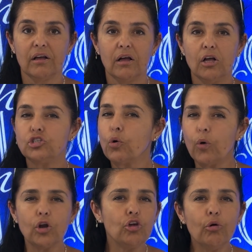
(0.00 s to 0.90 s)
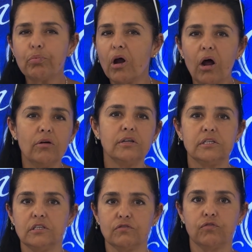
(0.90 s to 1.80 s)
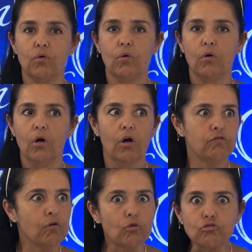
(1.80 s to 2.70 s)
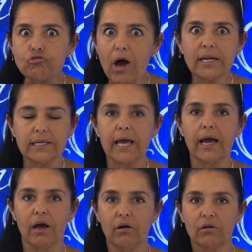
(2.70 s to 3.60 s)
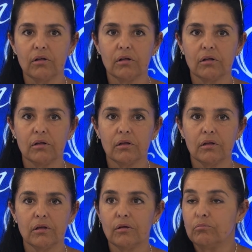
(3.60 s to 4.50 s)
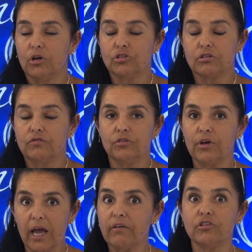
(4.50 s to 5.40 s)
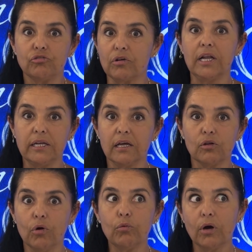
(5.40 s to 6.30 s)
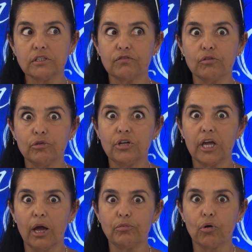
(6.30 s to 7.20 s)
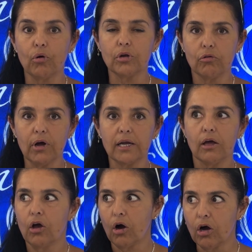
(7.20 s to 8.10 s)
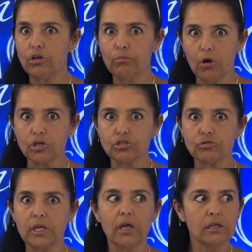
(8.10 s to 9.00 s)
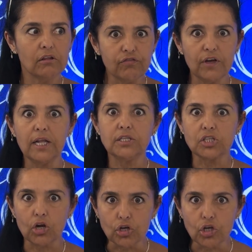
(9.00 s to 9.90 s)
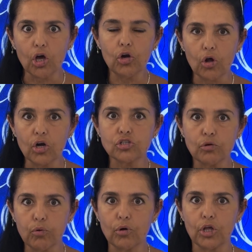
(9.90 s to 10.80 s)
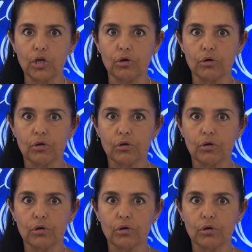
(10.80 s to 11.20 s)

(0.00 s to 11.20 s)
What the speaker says: So what are your priorities for right now? Most of you haven't really done the work. Well, it's a full moon in Capricorn. All right, are you mastering the feelings that are no longer supporting you?